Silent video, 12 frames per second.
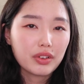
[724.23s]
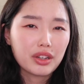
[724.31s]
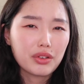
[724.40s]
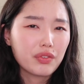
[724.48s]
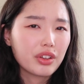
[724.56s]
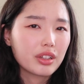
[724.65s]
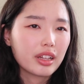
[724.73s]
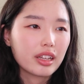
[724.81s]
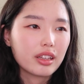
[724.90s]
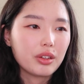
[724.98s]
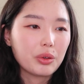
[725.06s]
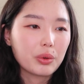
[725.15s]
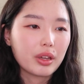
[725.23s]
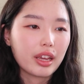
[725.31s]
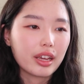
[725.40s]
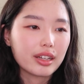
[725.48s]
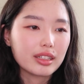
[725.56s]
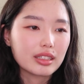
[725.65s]
and you feel like you
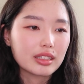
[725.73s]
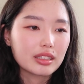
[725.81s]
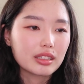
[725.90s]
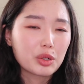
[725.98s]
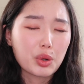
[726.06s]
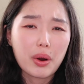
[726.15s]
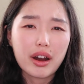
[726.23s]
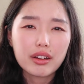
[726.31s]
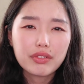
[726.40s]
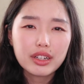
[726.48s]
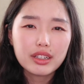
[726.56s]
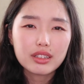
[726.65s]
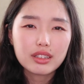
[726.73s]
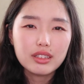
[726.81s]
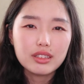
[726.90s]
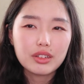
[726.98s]
can't grow out of it.